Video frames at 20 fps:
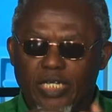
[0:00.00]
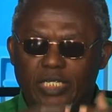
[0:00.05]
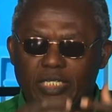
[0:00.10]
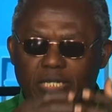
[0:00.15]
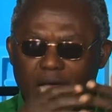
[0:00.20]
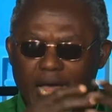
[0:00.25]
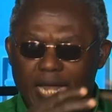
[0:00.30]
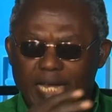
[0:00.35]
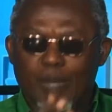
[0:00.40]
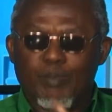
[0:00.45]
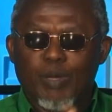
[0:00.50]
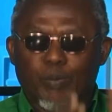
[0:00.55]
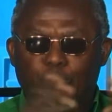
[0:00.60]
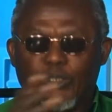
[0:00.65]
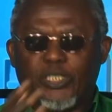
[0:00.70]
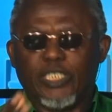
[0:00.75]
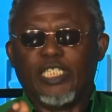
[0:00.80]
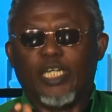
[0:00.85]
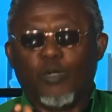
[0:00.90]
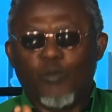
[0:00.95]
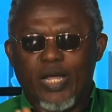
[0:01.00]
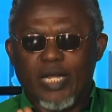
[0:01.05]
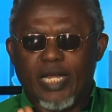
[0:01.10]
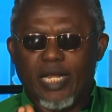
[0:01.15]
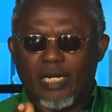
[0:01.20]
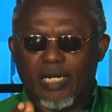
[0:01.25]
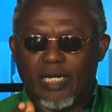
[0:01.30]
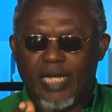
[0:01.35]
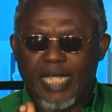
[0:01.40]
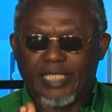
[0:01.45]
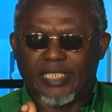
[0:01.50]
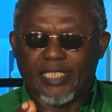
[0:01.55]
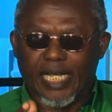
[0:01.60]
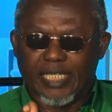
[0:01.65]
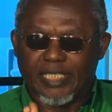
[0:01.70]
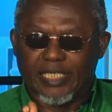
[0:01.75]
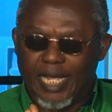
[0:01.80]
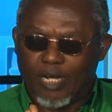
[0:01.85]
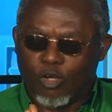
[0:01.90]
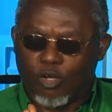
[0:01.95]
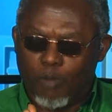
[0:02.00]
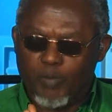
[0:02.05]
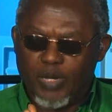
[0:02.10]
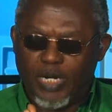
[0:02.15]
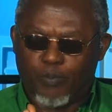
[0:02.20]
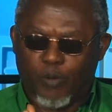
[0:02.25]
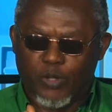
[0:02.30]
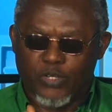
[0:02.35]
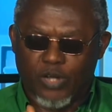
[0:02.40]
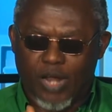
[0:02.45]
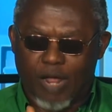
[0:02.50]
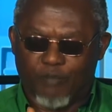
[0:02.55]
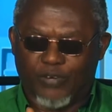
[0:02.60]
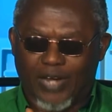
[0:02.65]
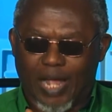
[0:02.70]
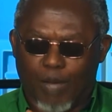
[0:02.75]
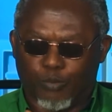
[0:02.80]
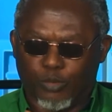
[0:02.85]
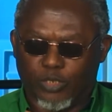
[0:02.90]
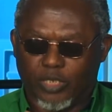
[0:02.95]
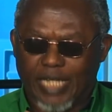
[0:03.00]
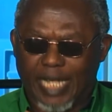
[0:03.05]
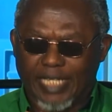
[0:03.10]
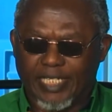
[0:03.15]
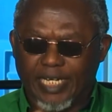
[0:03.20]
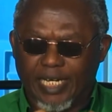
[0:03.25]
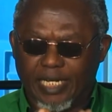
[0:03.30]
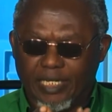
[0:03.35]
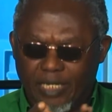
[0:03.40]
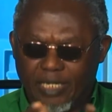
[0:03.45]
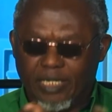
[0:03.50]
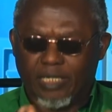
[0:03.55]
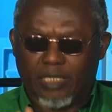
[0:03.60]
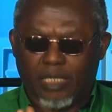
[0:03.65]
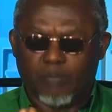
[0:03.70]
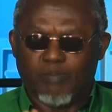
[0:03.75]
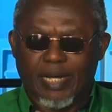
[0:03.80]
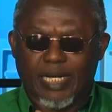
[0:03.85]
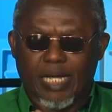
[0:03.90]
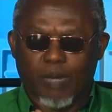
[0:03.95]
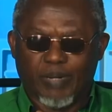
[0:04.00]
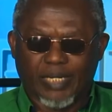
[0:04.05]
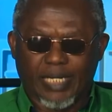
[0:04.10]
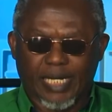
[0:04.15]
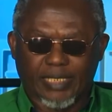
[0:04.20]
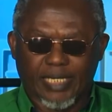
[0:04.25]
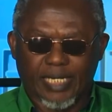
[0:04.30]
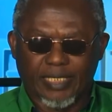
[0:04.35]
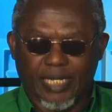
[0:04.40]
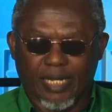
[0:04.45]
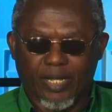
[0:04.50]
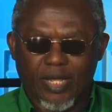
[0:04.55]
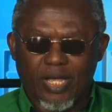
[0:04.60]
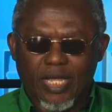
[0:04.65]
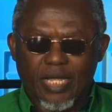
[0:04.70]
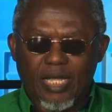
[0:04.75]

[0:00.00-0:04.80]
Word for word: and uh, let me put it the way the 1999 economic report on Africa put it. I think it, it, it makes a better sense there.